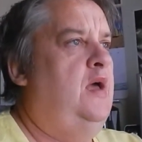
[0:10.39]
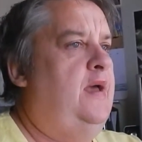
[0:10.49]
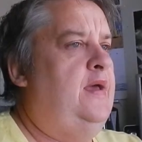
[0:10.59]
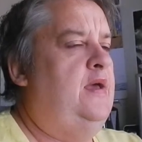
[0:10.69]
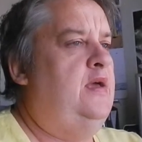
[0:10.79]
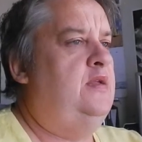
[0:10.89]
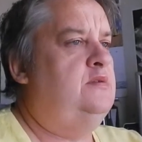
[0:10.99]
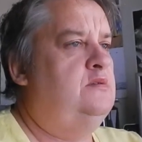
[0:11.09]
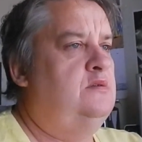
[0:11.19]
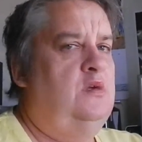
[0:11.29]

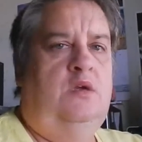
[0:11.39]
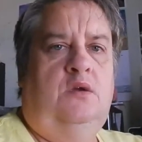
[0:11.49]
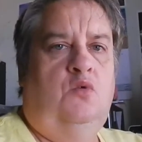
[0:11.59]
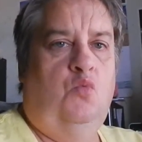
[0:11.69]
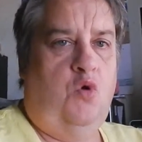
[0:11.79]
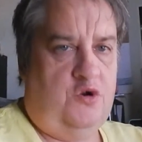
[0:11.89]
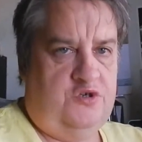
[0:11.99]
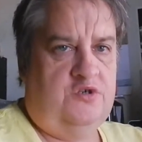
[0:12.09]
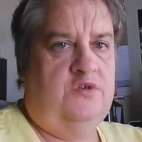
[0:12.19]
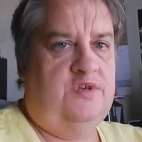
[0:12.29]
and wash
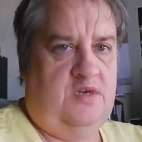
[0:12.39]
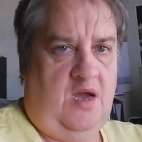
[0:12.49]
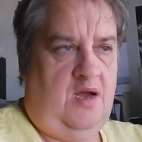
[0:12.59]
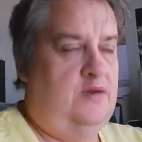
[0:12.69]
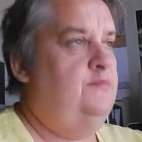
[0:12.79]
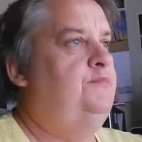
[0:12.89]
the car.